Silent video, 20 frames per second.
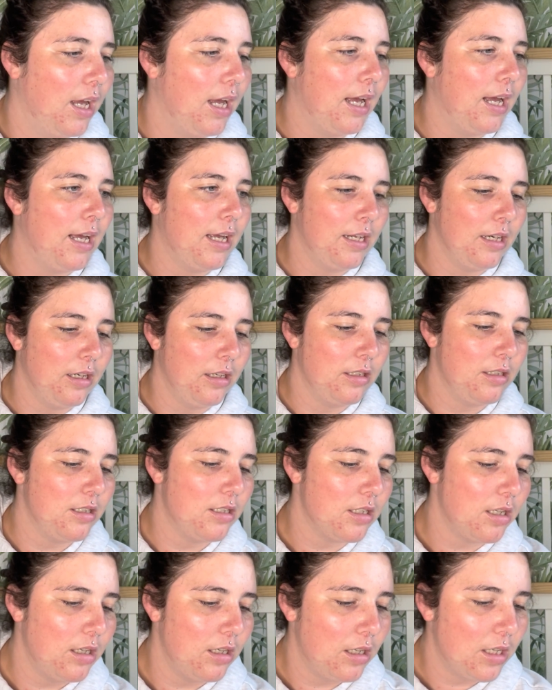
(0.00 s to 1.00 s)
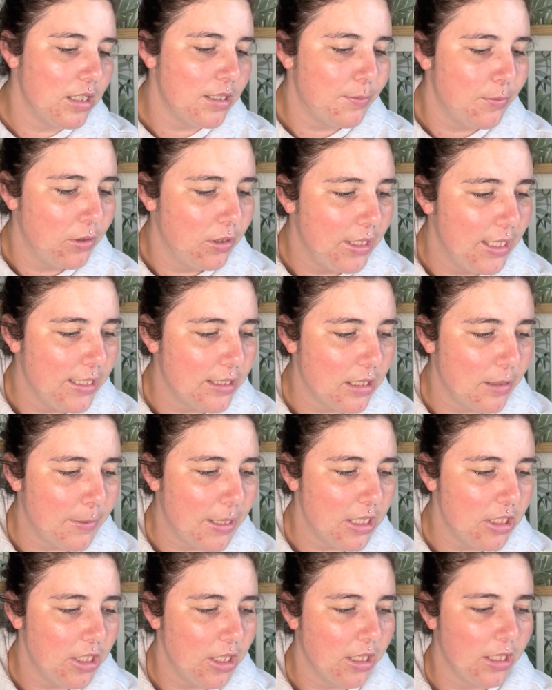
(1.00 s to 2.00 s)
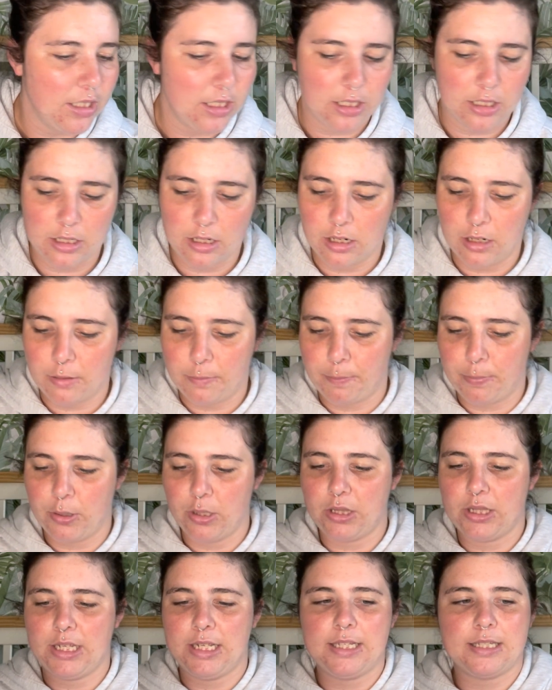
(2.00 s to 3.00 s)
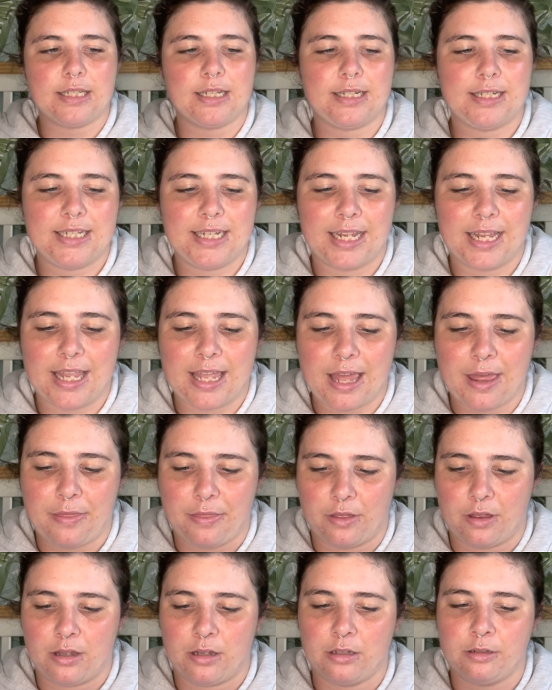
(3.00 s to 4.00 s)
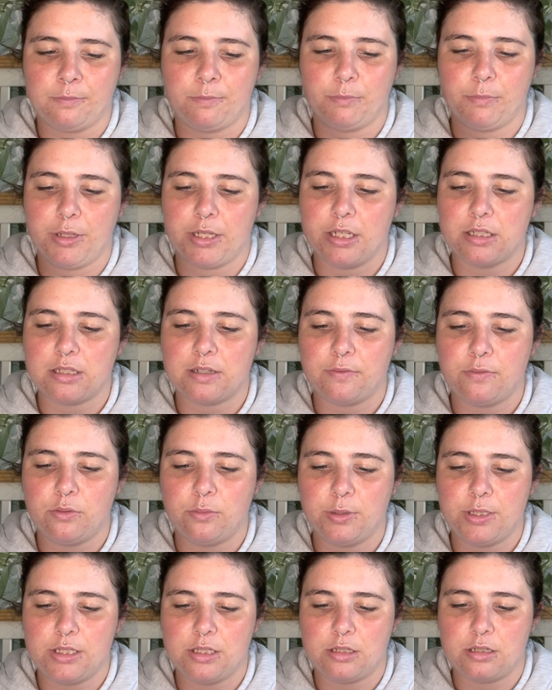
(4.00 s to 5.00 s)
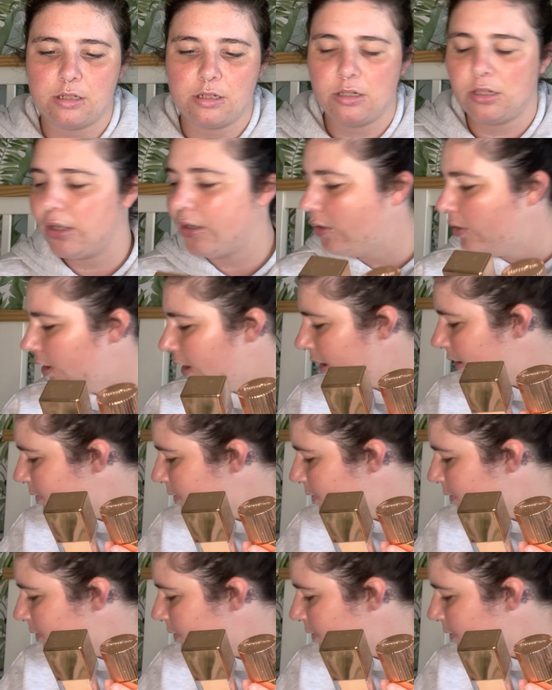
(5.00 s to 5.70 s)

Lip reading: And last but not least, I'm actually gonna put these together because I've always, no, not these